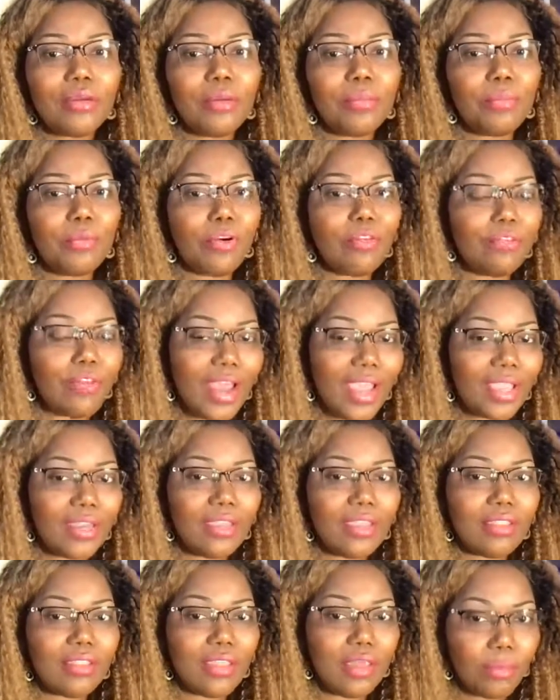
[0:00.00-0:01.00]

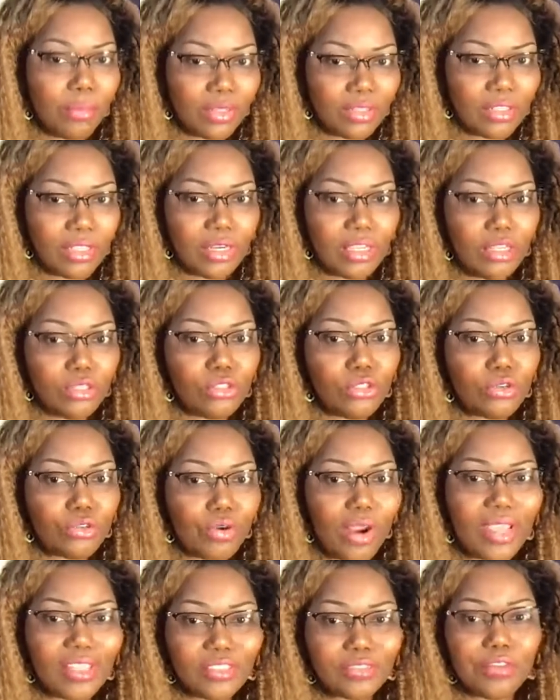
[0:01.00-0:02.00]
providing the ability to
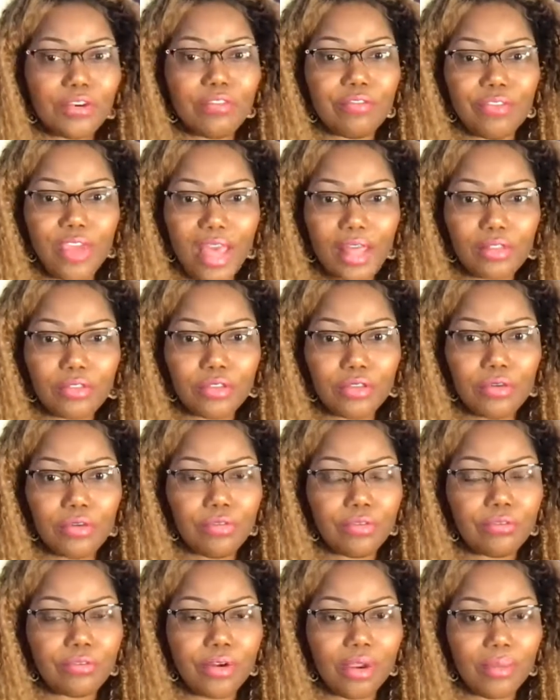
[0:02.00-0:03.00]
transfer
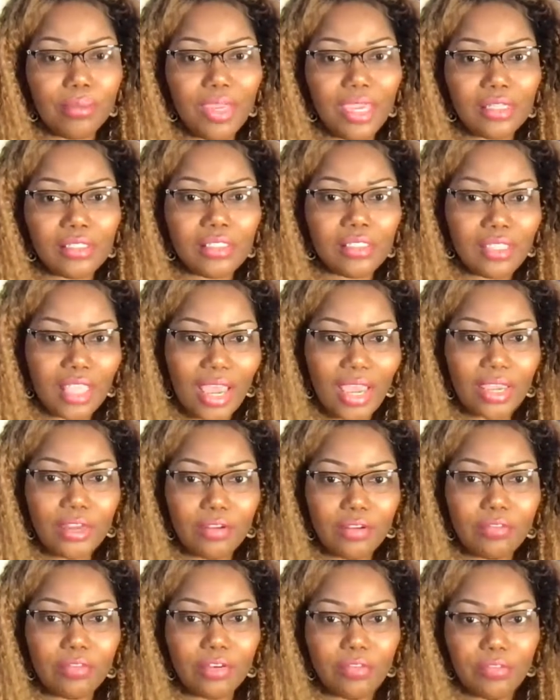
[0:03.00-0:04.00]
value from inside
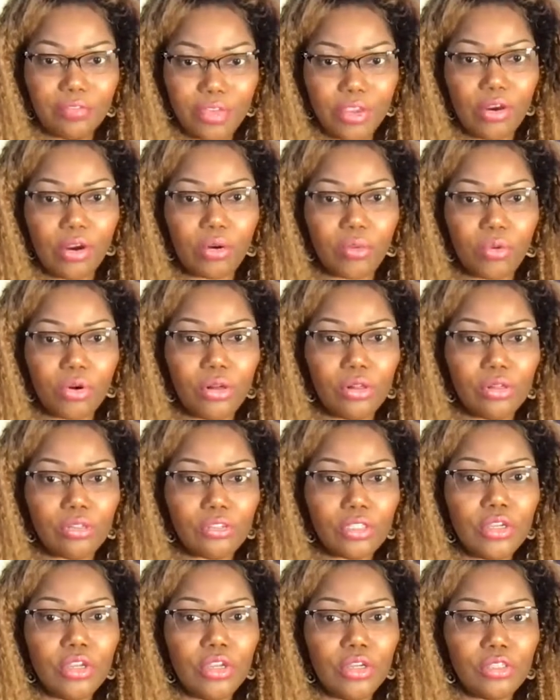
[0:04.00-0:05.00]
of a VR world
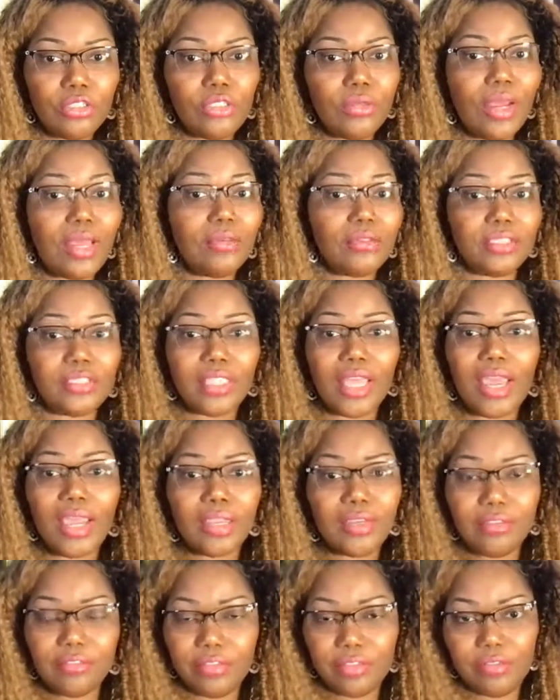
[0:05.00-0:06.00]
to
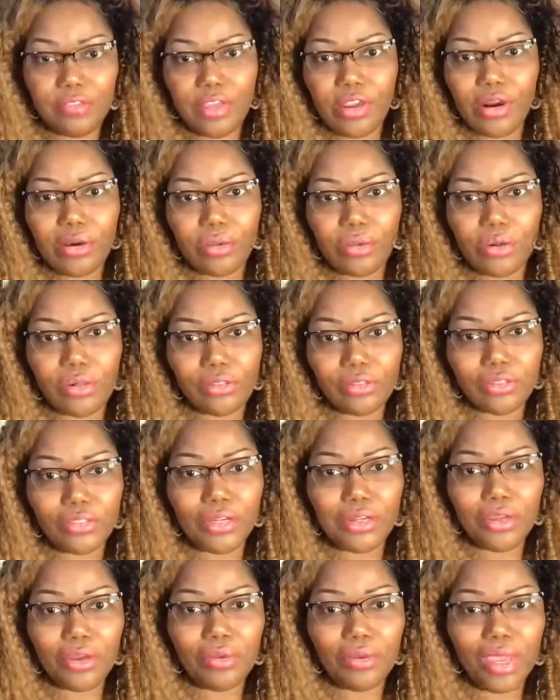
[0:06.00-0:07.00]
outside of the VR world,
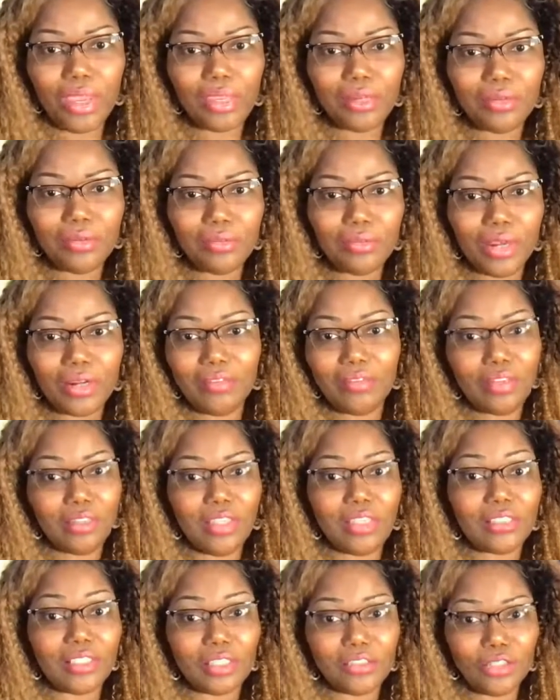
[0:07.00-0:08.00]
and one of the
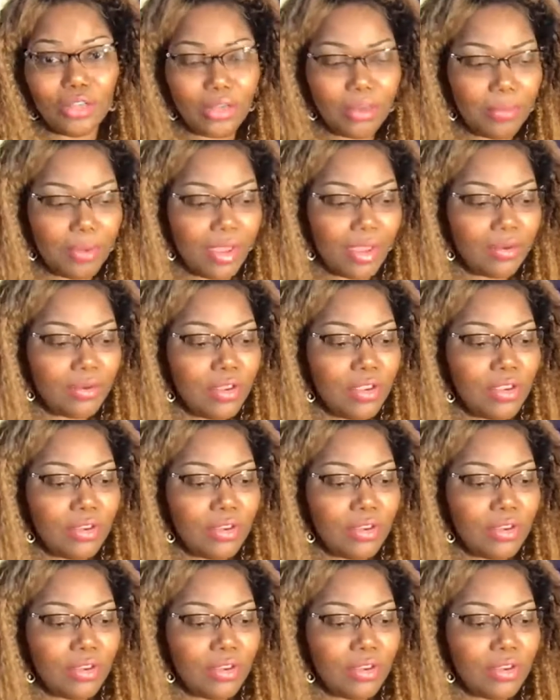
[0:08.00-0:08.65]
things I talk about